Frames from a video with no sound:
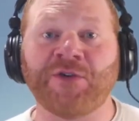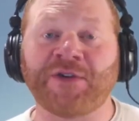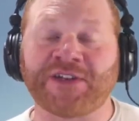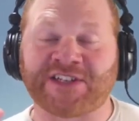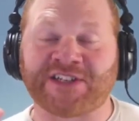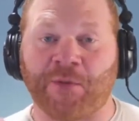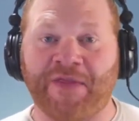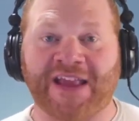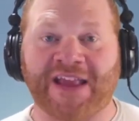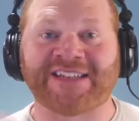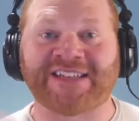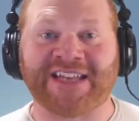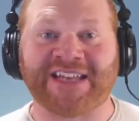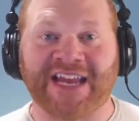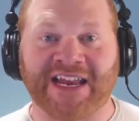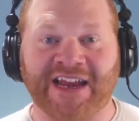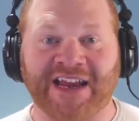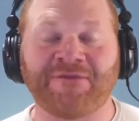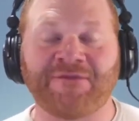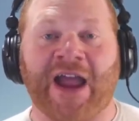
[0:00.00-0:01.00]
And so when they see
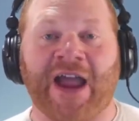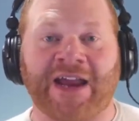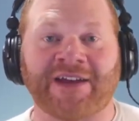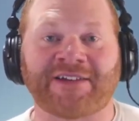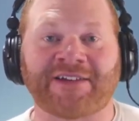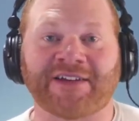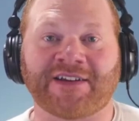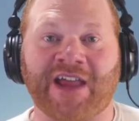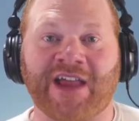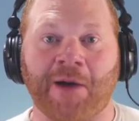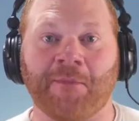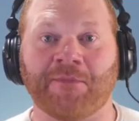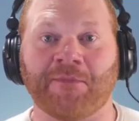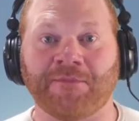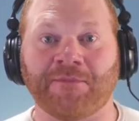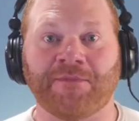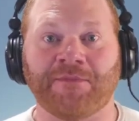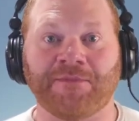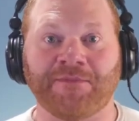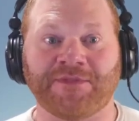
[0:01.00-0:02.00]
an invite
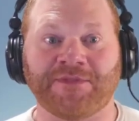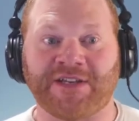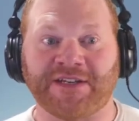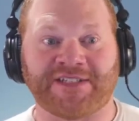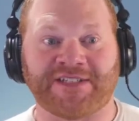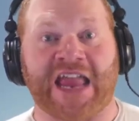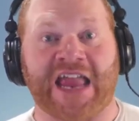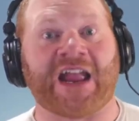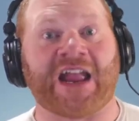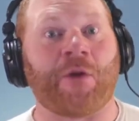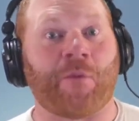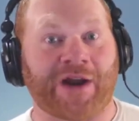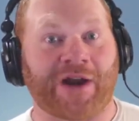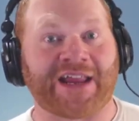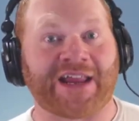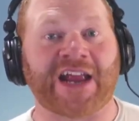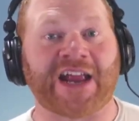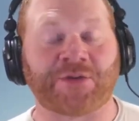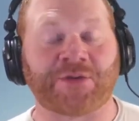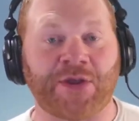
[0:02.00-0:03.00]
come saying, I want to
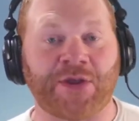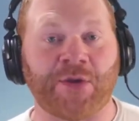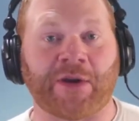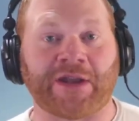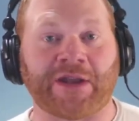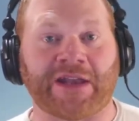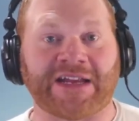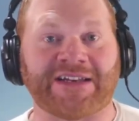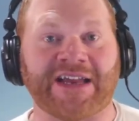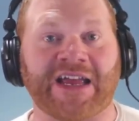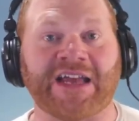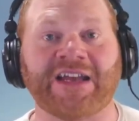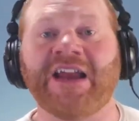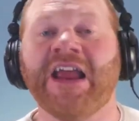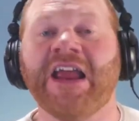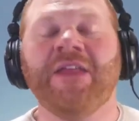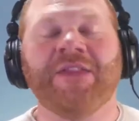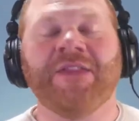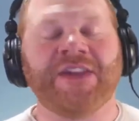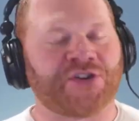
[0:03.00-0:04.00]
connect with you on LinkedIn,
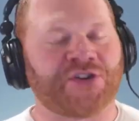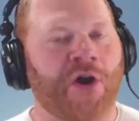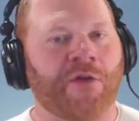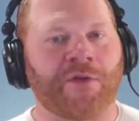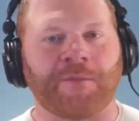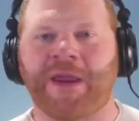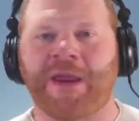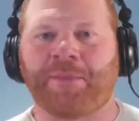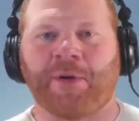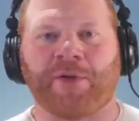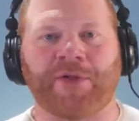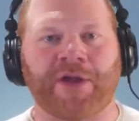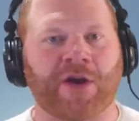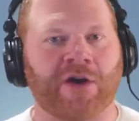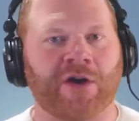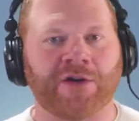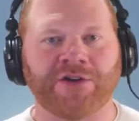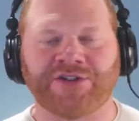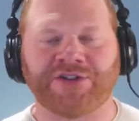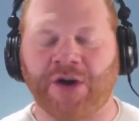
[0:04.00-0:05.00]
these are all the people that
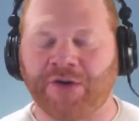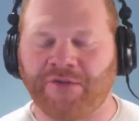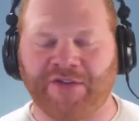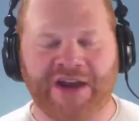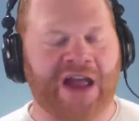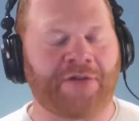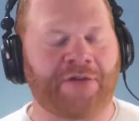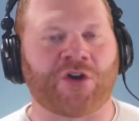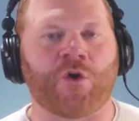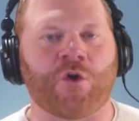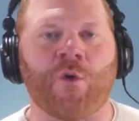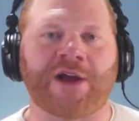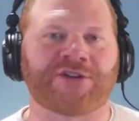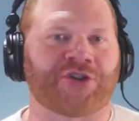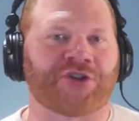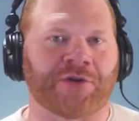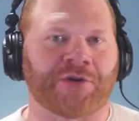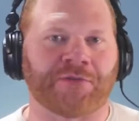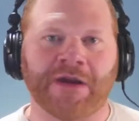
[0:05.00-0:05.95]
don't even have to question.